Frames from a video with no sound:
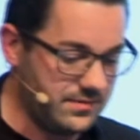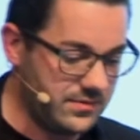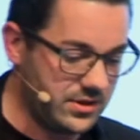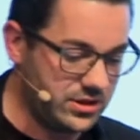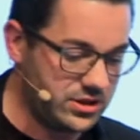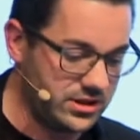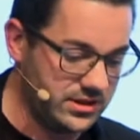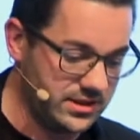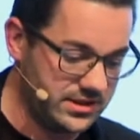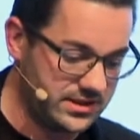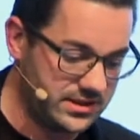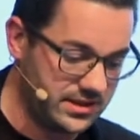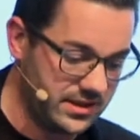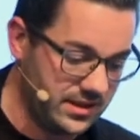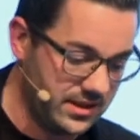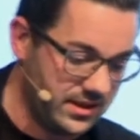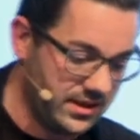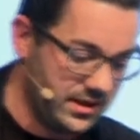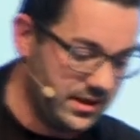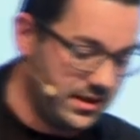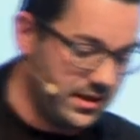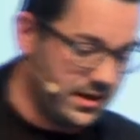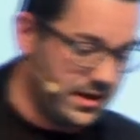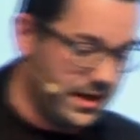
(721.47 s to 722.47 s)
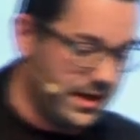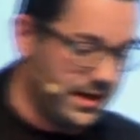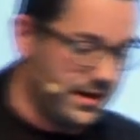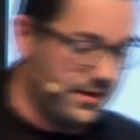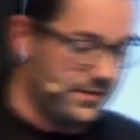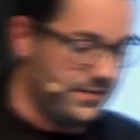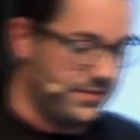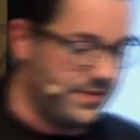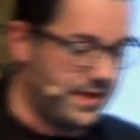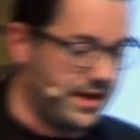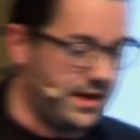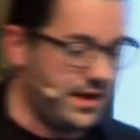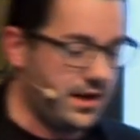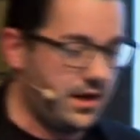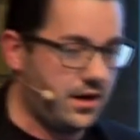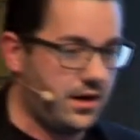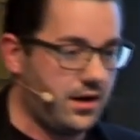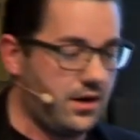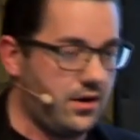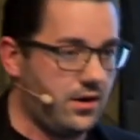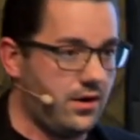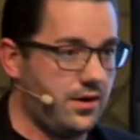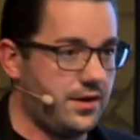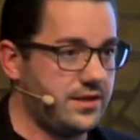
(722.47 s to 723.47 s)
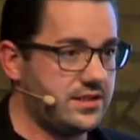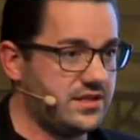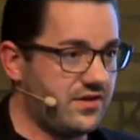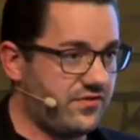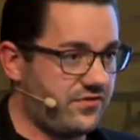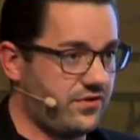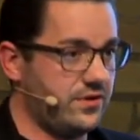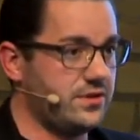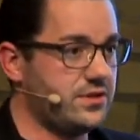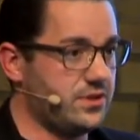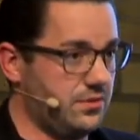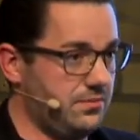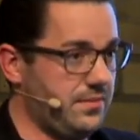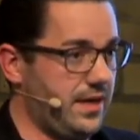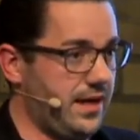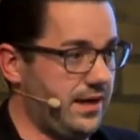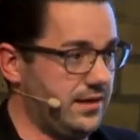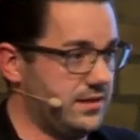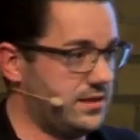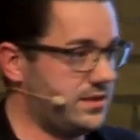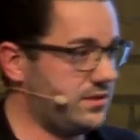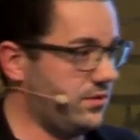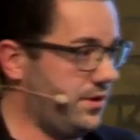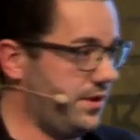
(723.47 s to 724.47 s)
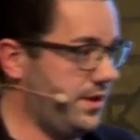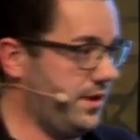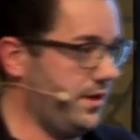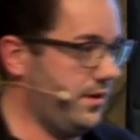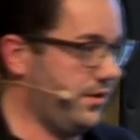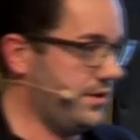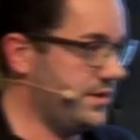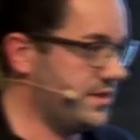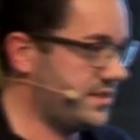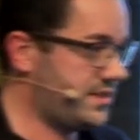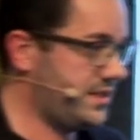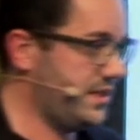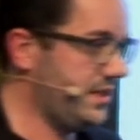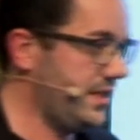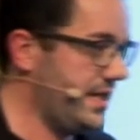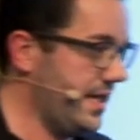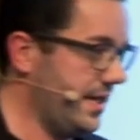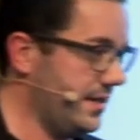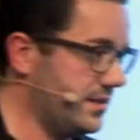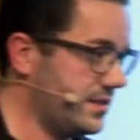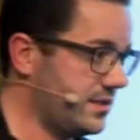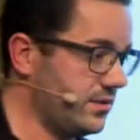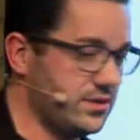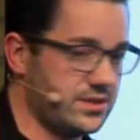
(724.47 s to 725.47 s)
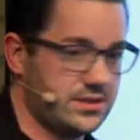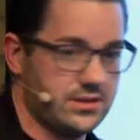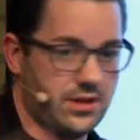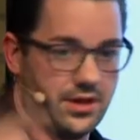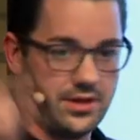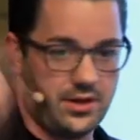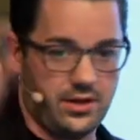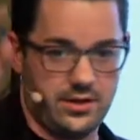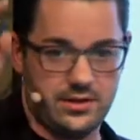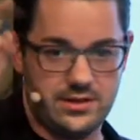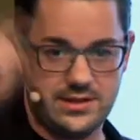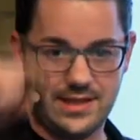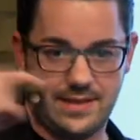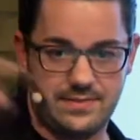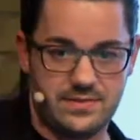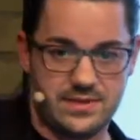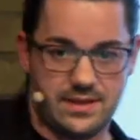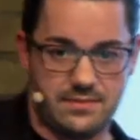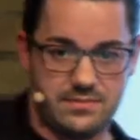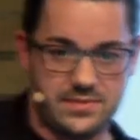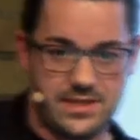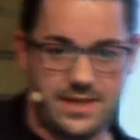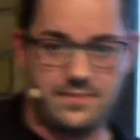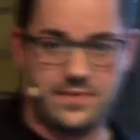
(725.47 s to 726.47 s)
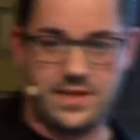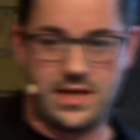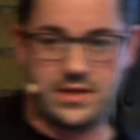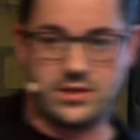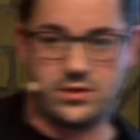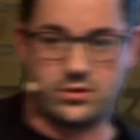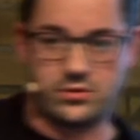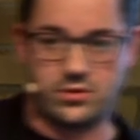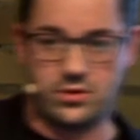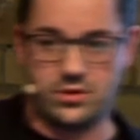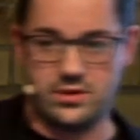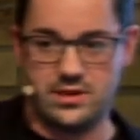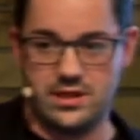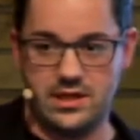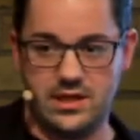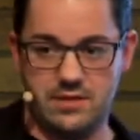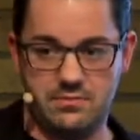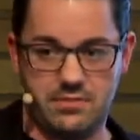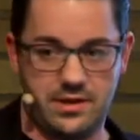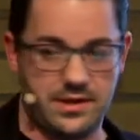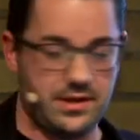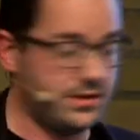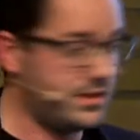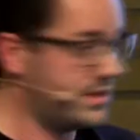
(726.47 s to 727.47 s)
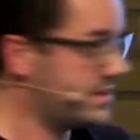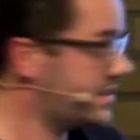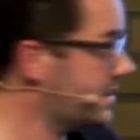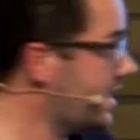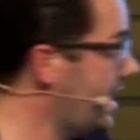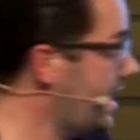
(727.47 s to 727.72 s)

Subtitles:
images. They are on a different domain, so on a CDN. So it's not on www.netdoctor.de, but in this